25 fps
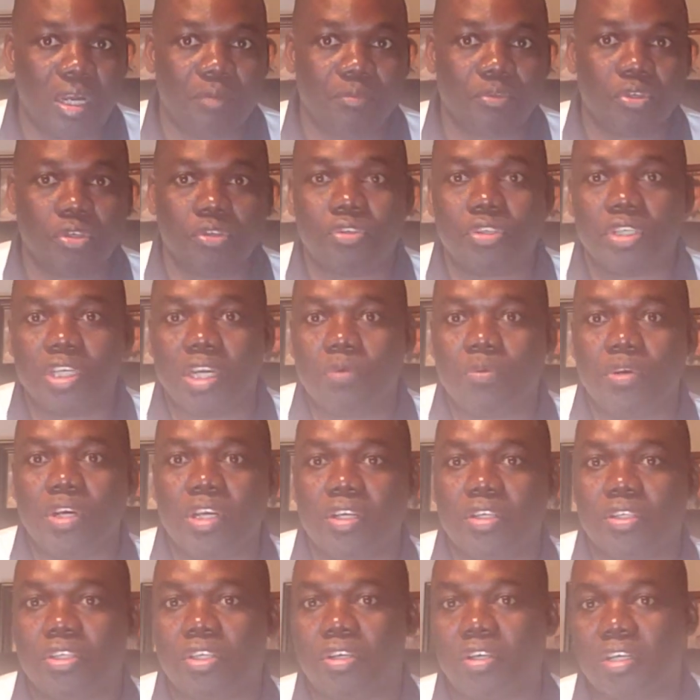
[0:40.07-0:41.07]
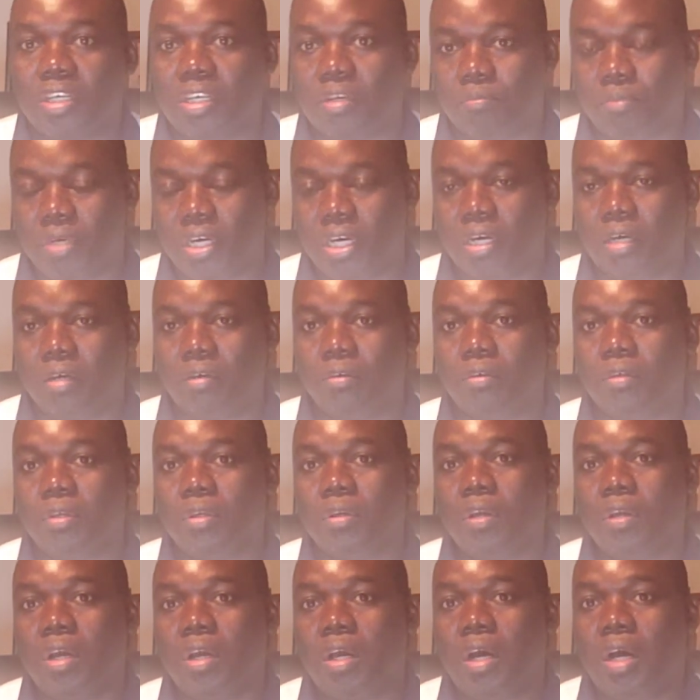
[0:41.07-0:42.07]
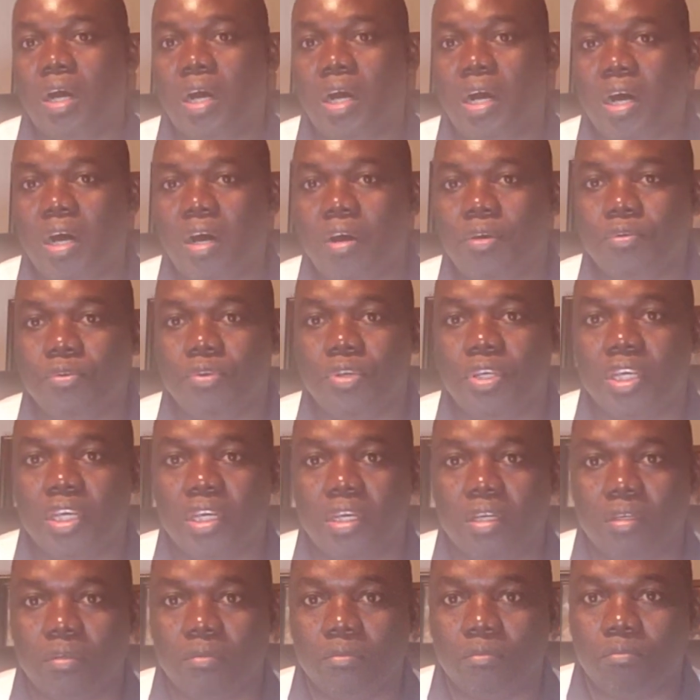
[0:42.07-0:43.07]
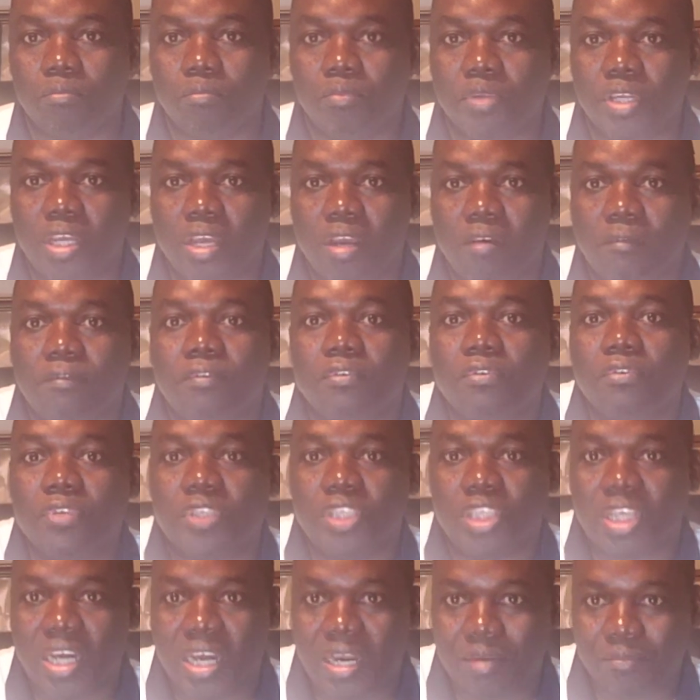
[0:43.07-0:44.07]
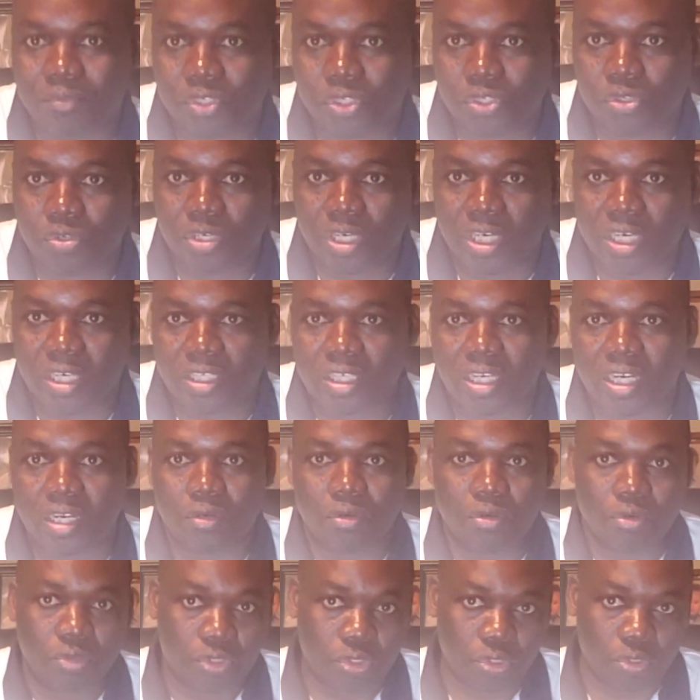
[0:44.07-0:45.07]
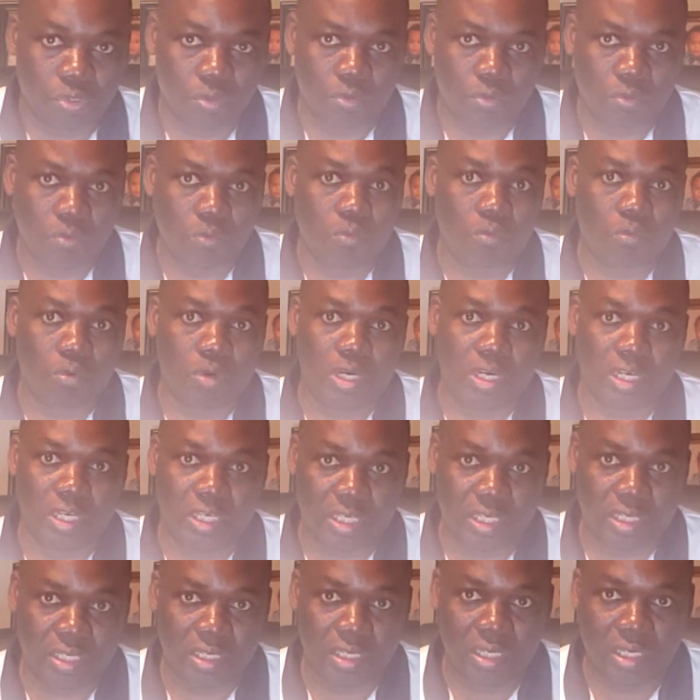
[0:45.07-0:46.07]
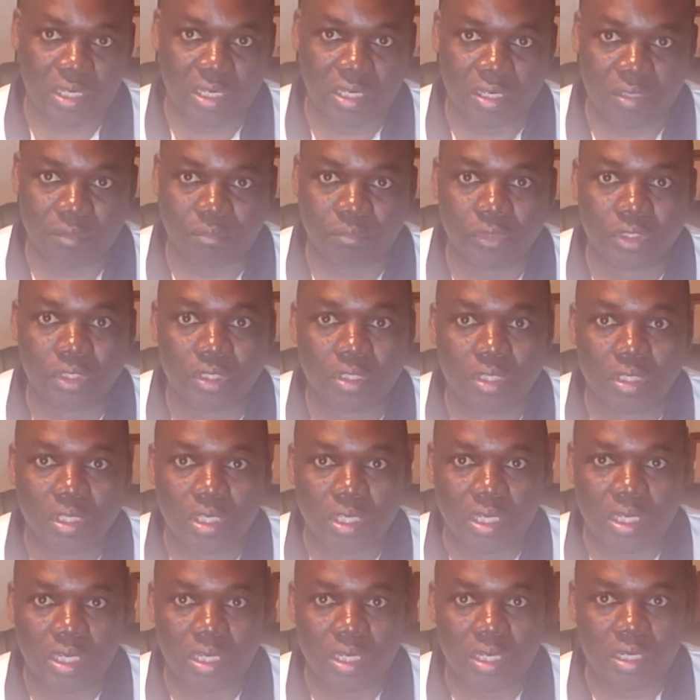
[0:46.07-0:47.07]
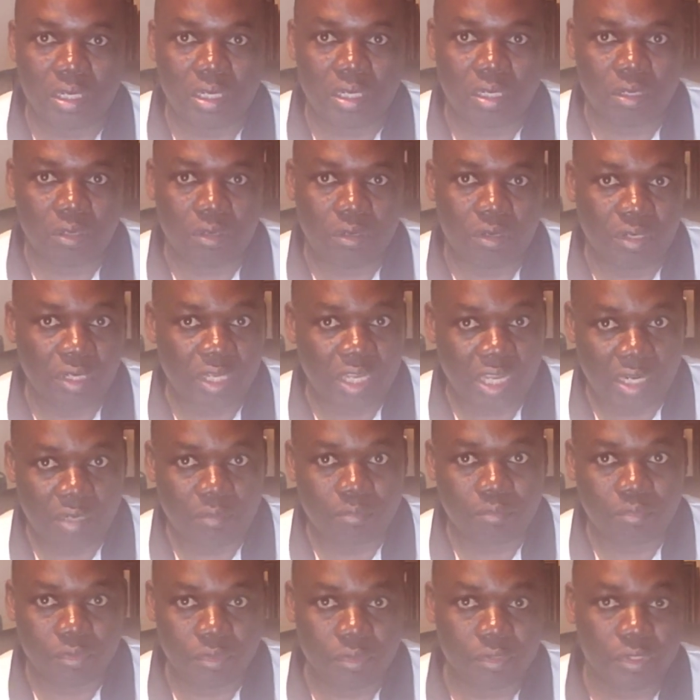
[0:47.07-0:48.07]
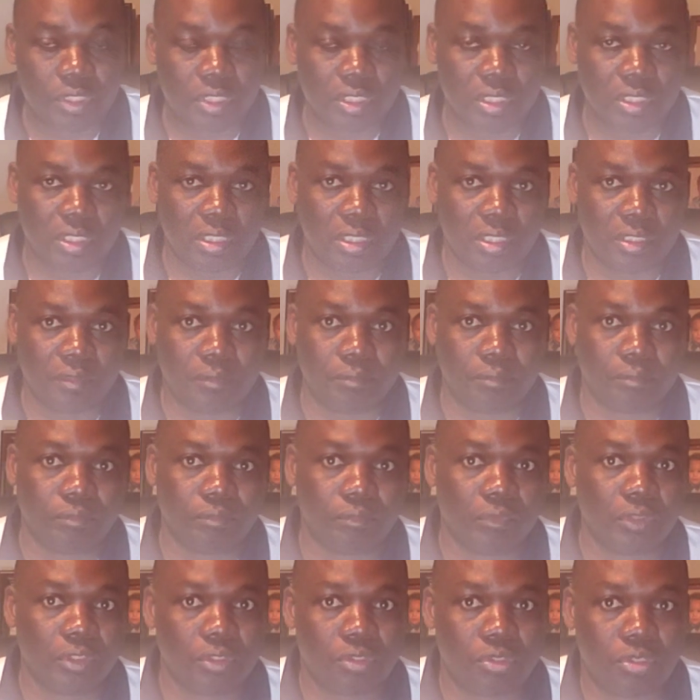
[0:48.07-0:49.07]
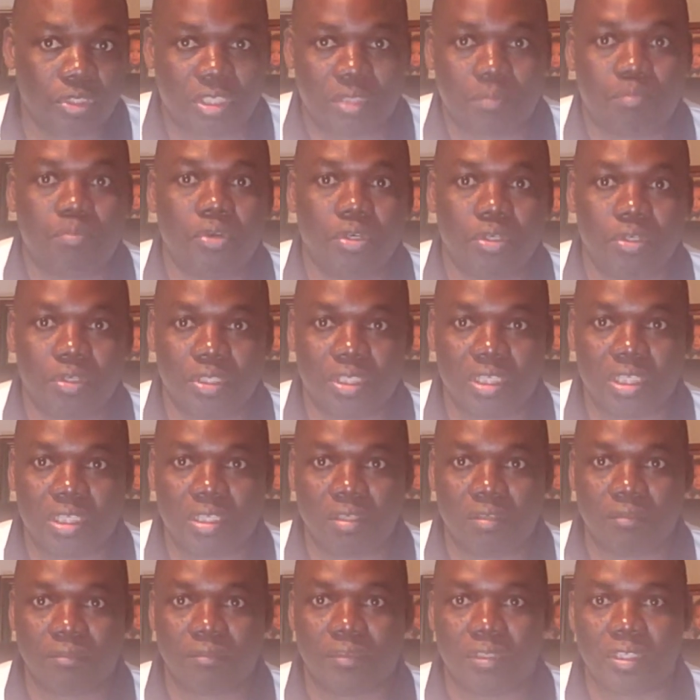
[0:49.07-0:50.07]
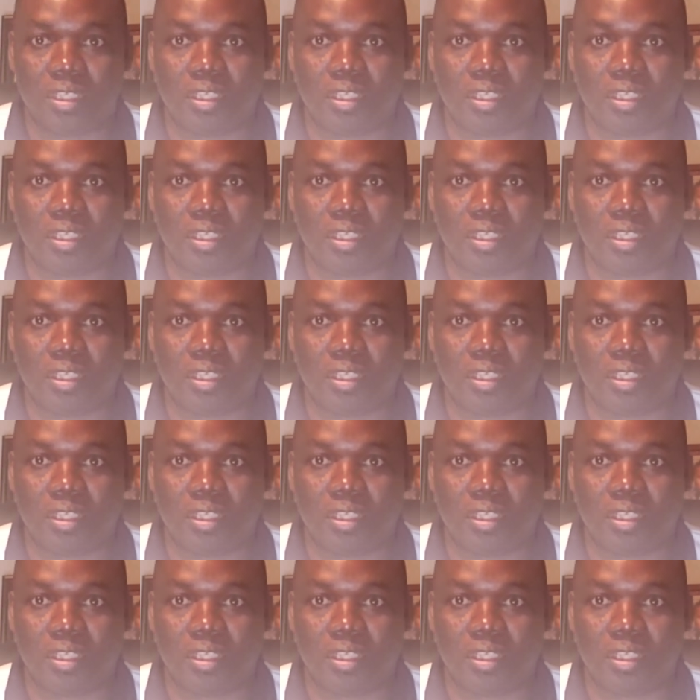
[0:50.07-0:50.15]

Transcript: So today we're going to talk about how you can be a full-time student and also work on campus to support yourself.